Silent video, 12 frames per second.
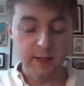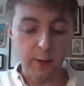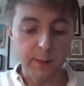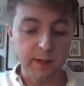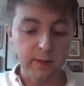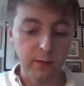
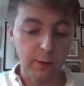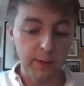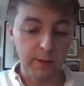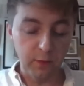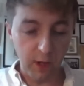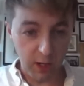So, I mean,
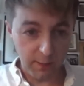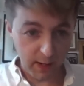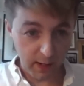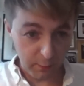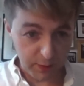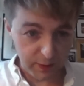Dominic Raab
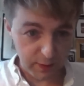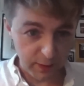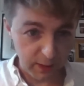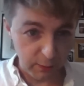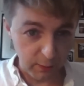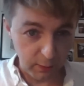and Rishi
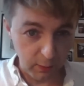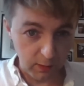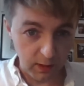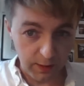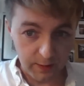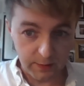Sunak are a
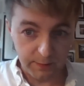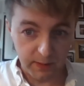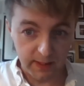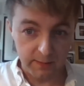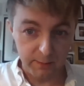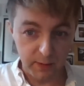lot closer
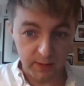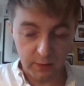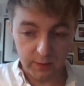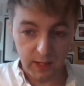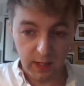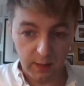in
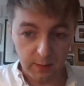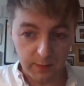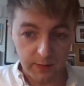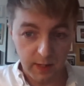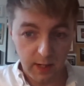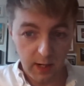political
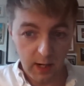terms.